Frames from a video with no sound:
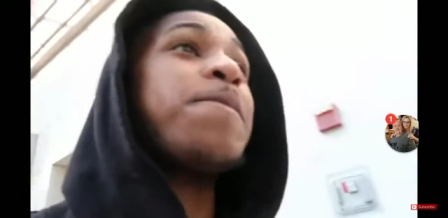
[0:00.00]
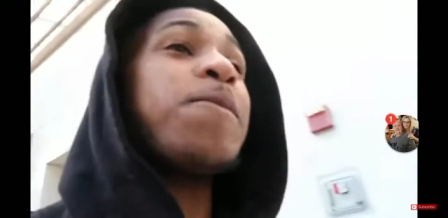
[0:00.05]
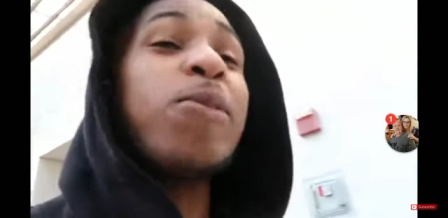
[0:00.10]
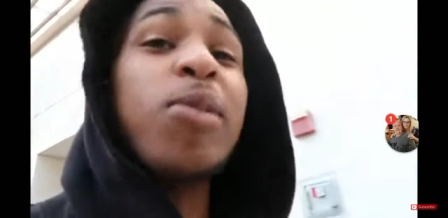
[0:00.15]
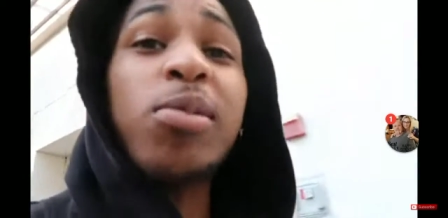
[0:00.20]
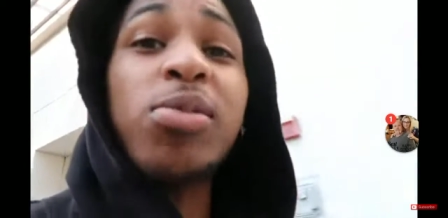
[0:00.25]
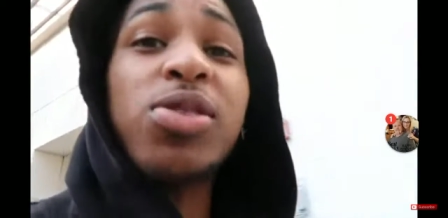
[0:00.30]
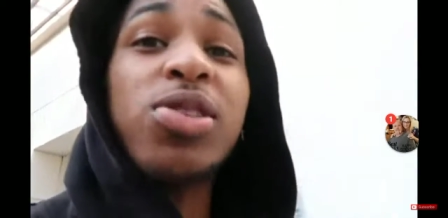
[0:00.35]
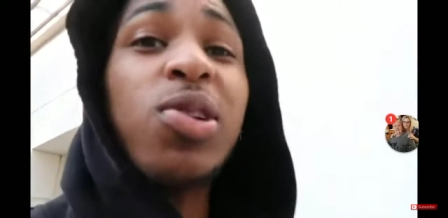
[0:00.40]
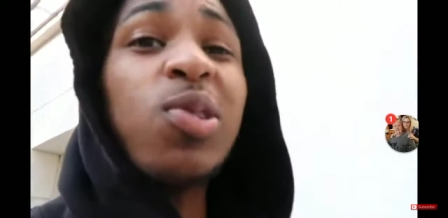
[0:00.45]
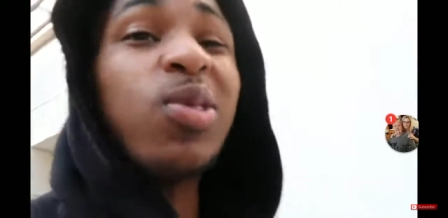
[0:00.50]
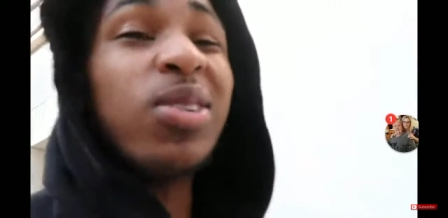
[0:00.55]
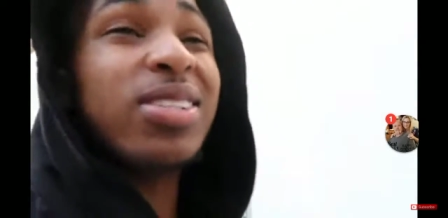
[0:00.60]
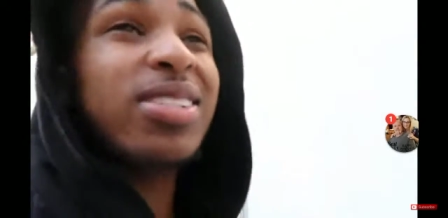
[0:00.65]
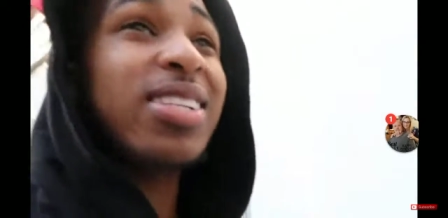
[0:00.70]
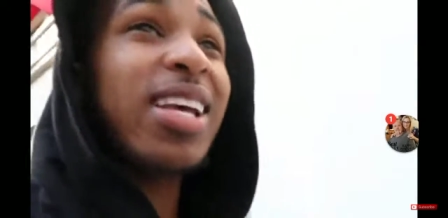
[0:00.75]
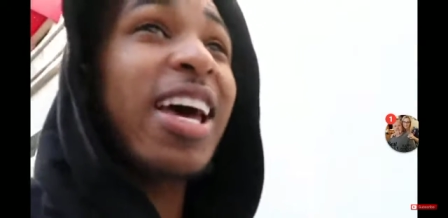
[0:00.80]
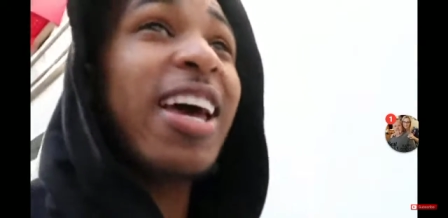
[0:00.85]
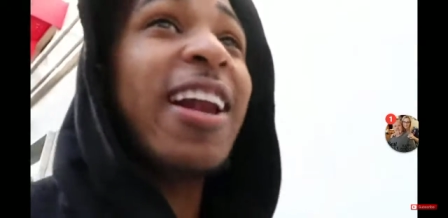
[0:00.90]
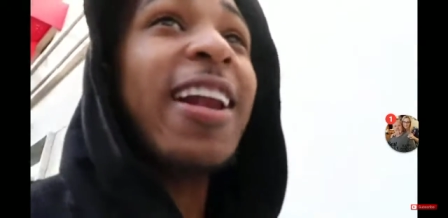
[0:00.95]
I'm so
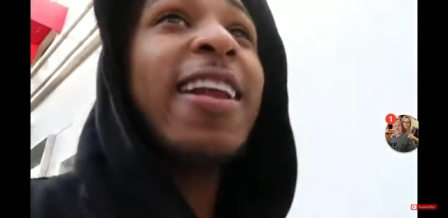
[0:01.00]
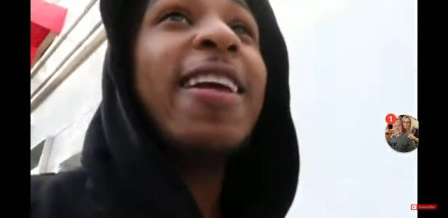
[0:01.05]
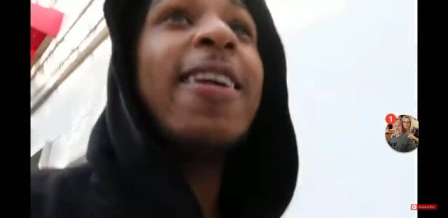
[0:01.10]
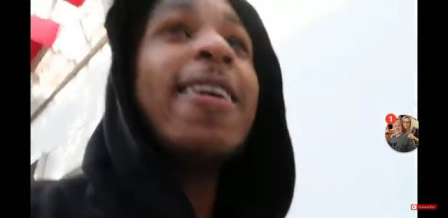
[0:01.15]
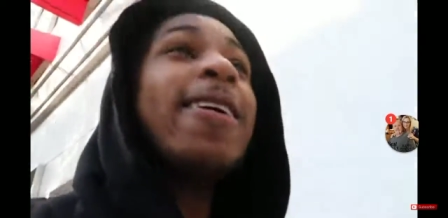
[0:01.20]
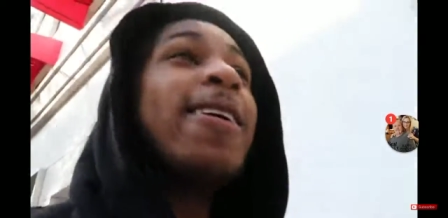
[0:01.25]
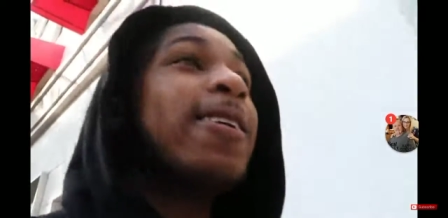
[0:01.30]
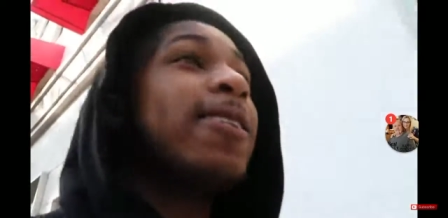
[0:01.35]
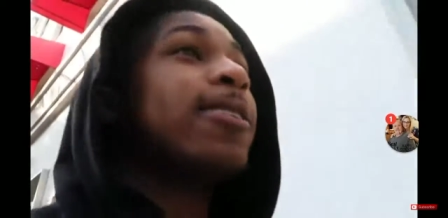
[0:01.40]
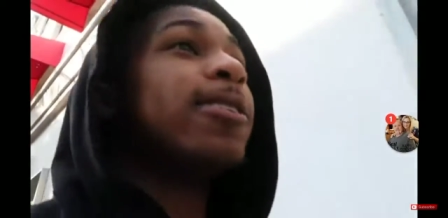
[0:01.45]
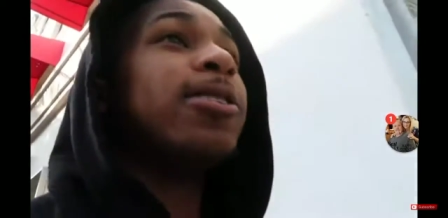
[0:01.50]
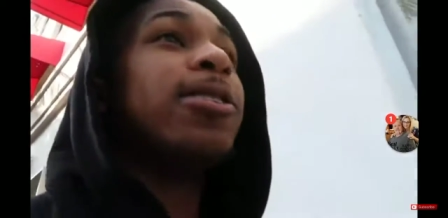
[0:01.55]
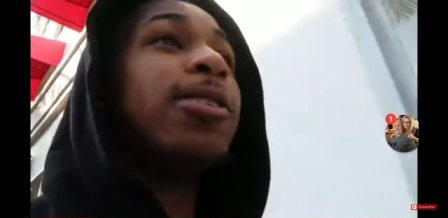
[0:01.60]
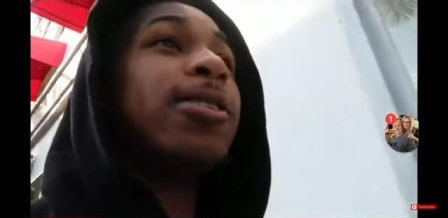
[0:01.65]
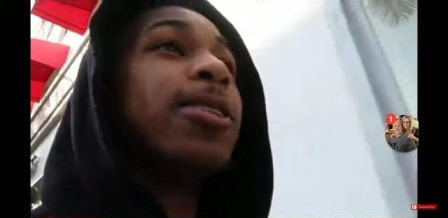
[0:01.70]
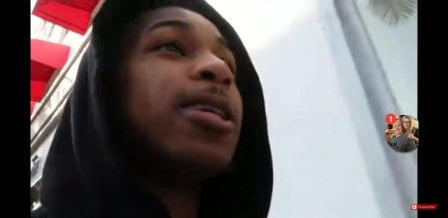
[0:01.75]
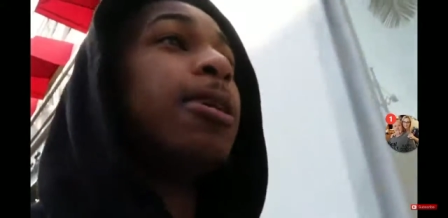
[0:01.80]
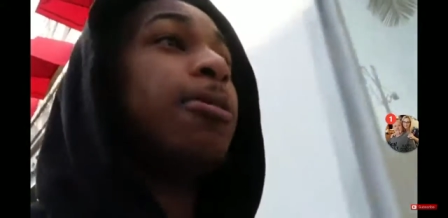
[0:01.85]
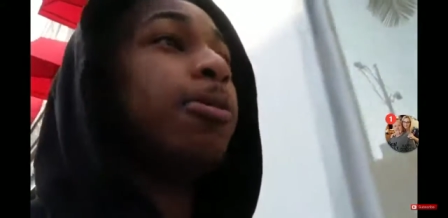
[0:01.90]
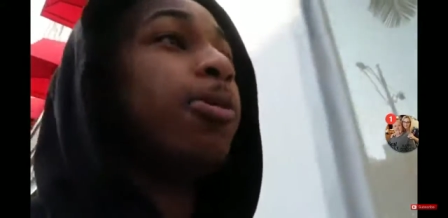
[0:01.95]
excited to
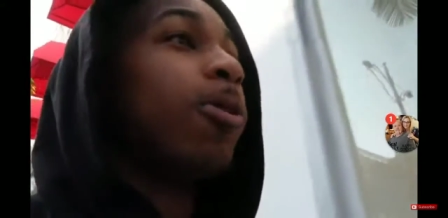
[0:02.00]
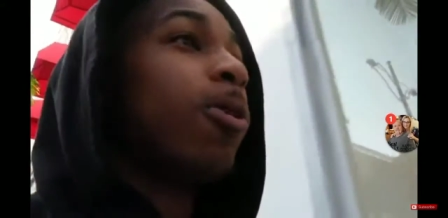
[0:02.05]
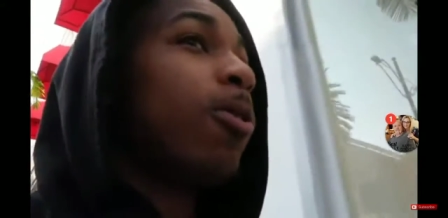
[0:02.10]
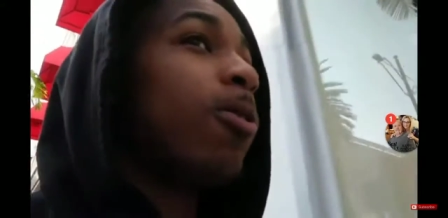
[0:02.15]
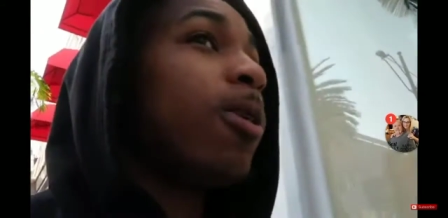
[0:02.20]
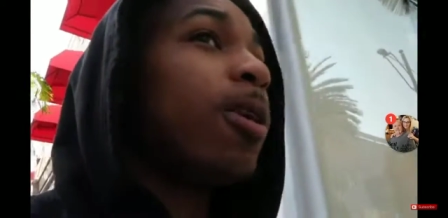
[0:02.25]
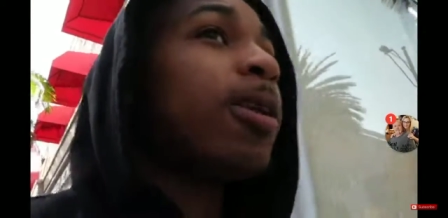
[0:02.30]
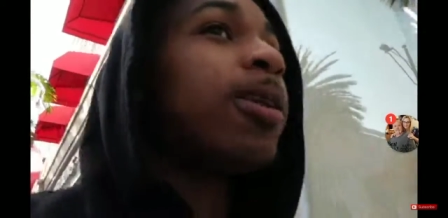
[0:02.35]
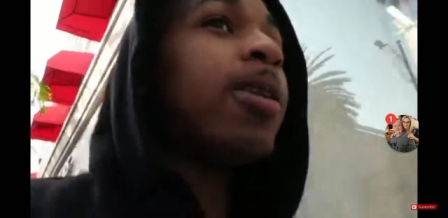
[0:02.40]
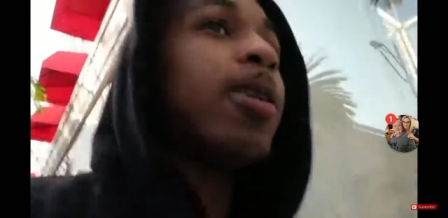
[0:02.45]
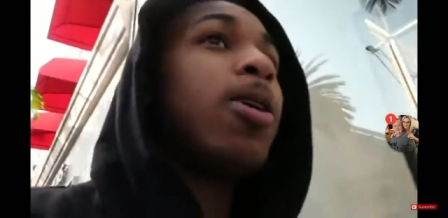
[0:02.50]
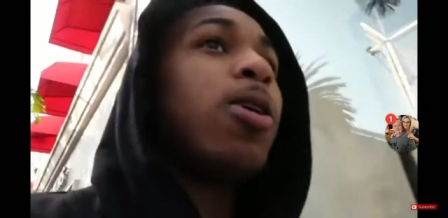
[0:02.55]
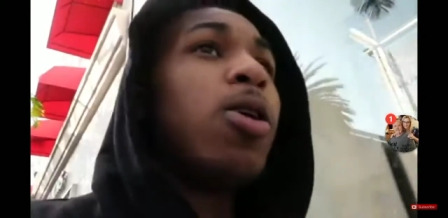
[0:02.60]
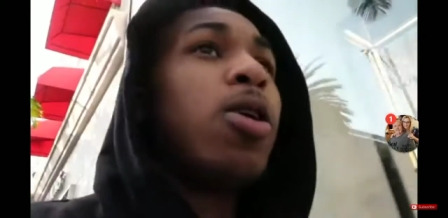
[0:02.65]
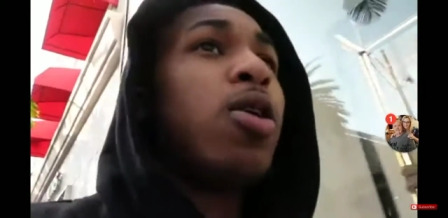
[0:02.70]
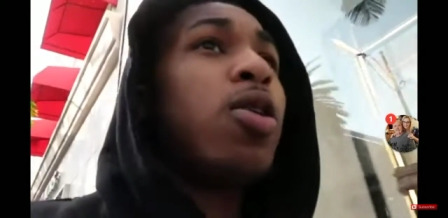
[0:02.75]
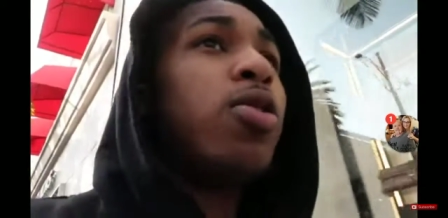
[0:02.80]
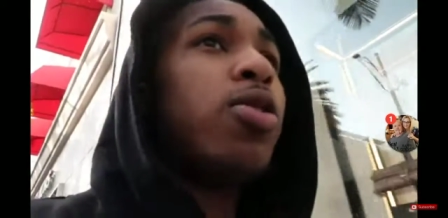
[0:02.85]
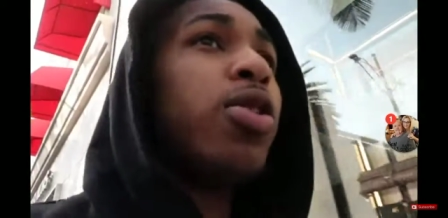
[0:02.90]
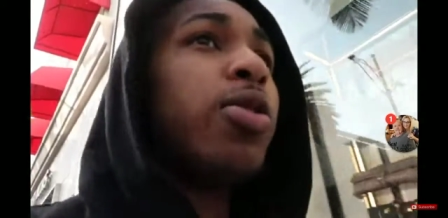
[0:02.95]
just keep growing,
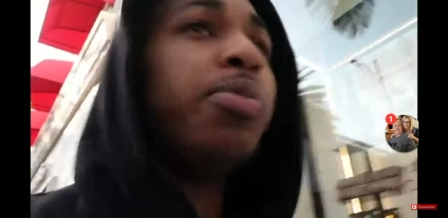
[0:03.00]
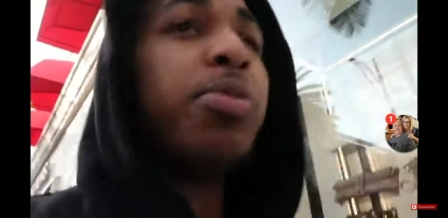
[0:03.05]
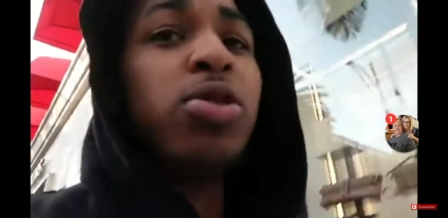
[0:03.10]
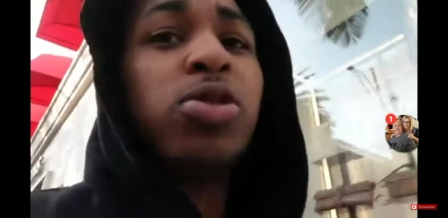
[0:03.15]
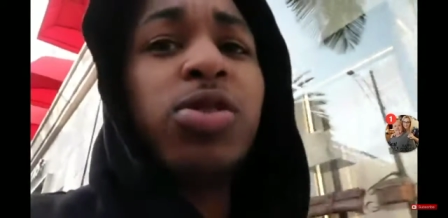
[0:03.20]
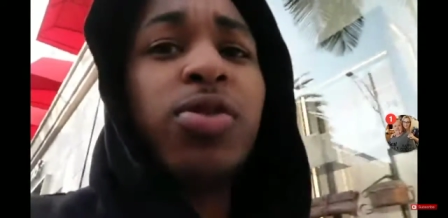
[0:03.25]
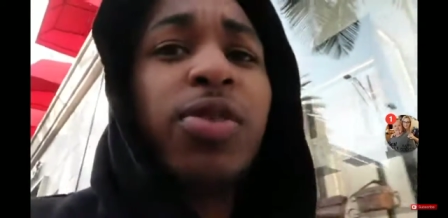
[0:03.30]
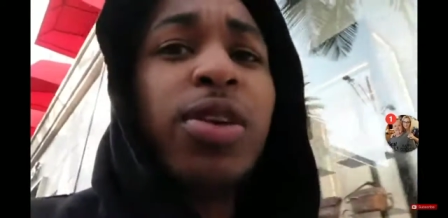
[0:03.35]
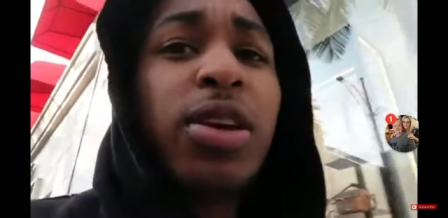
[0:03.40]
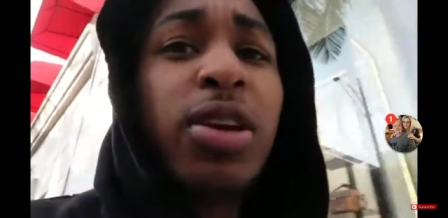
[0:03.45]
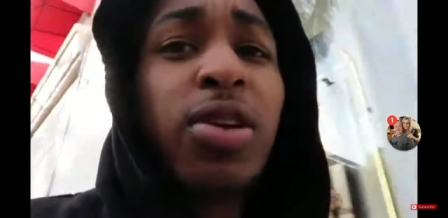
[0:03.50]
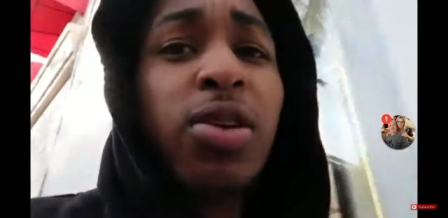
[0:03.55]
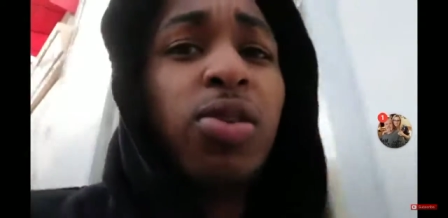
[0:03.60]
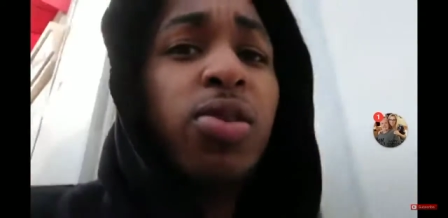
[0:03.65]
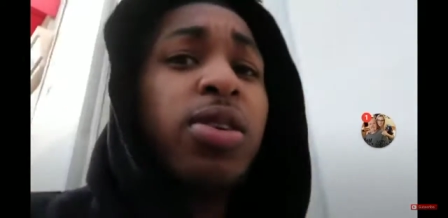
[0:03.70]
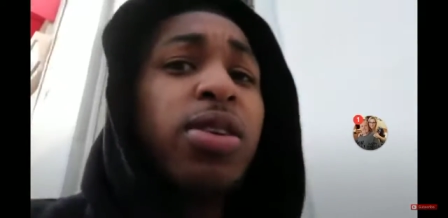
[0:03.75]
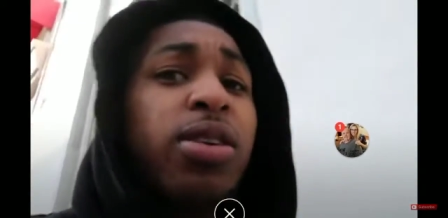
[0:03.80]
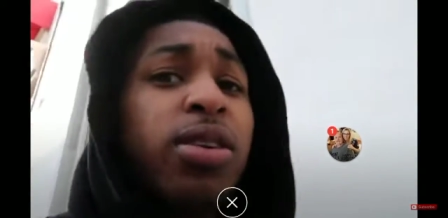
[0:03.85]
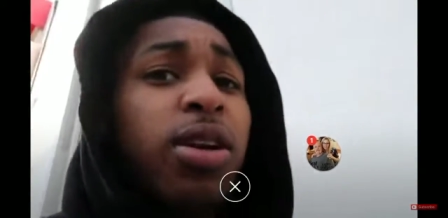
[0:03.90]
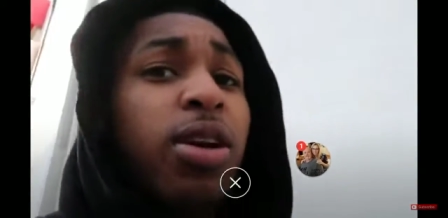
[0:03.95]
hold up music video,
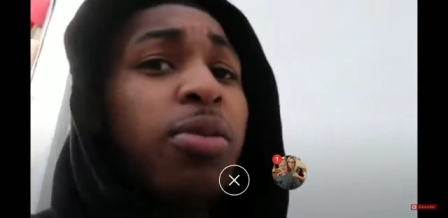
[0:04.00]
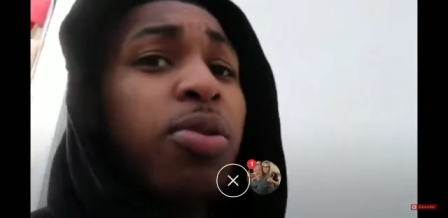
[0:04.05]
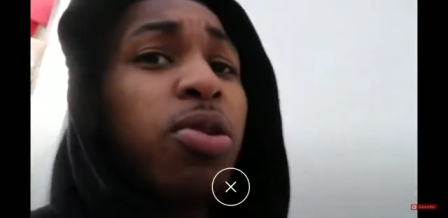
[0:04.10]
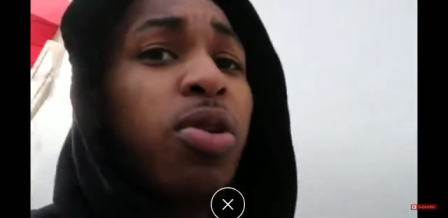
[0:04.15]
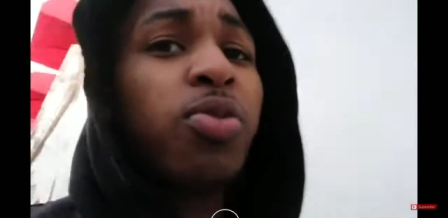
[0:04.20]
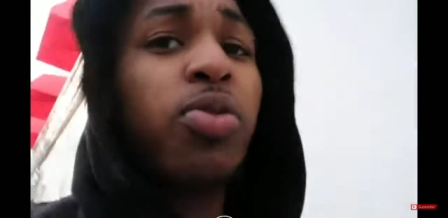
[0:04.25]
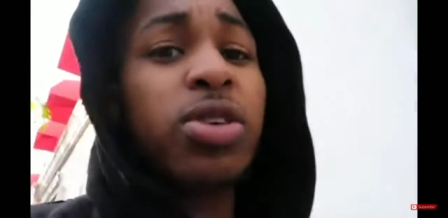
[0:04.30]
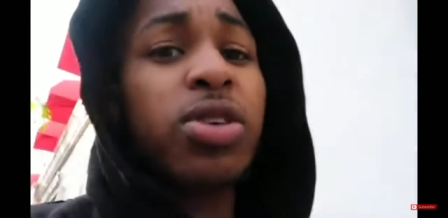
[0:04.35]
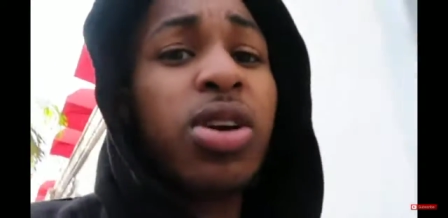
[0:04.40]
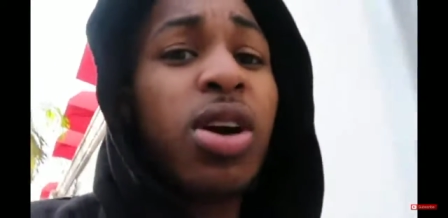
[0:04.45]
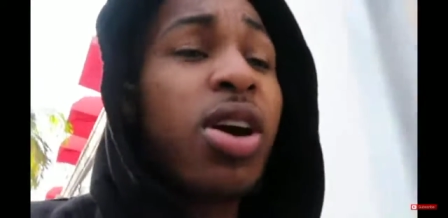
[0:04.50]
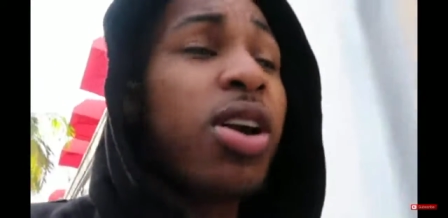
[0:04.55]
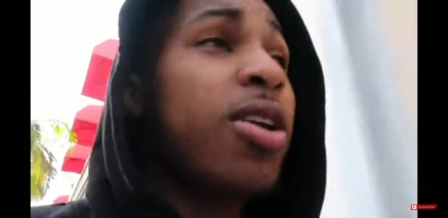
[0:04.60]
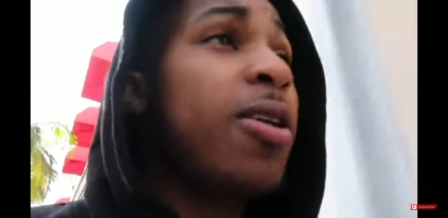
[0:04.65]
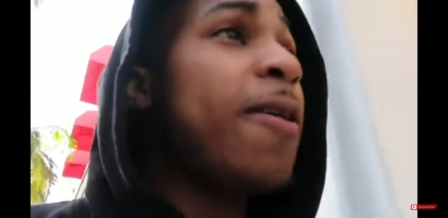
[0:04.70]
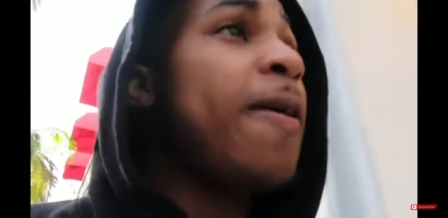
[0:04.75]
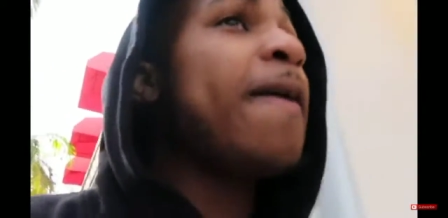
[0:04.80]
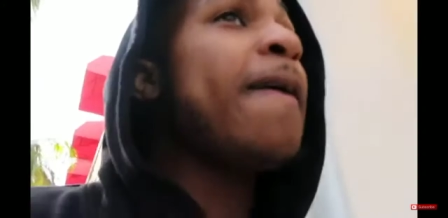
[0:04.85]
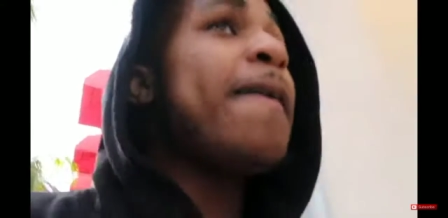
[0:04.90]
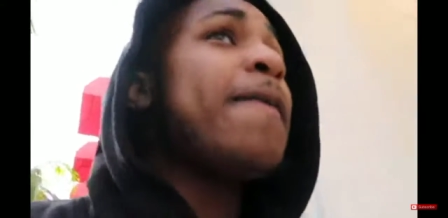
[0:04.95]
going dumb, going retarded.